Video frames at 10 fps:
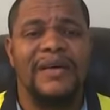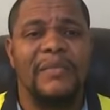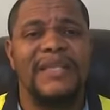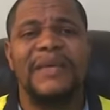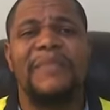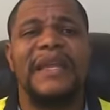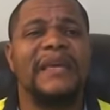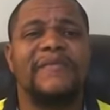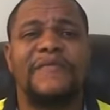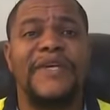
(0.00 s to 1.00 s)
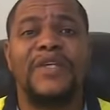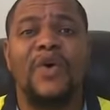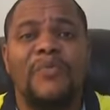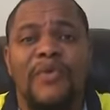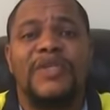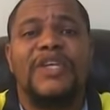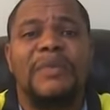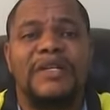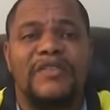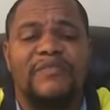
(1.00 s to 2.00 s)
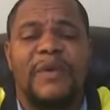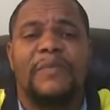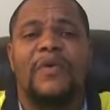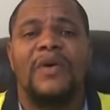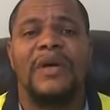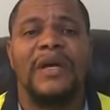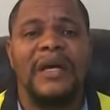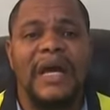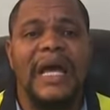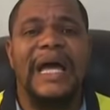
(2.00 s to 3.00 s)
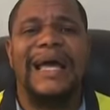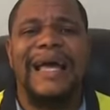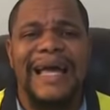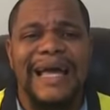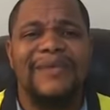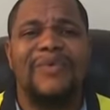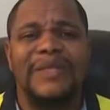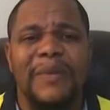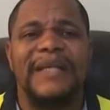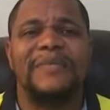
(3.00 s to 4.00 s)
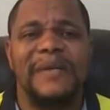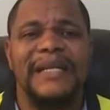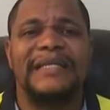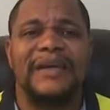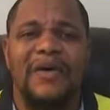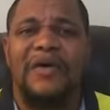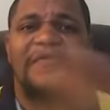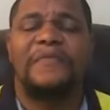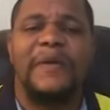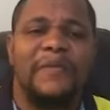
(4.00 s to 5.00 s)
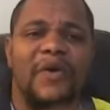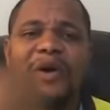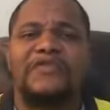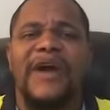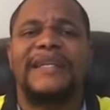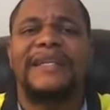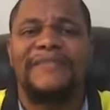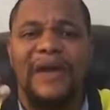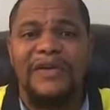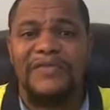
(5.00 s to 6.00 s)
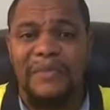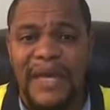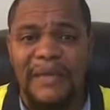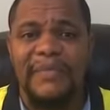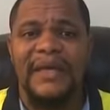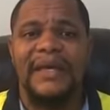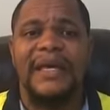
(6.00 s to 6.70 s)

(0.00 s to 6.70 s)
Must have been in physical proximity of people with the possibility of people contracting the virus from him,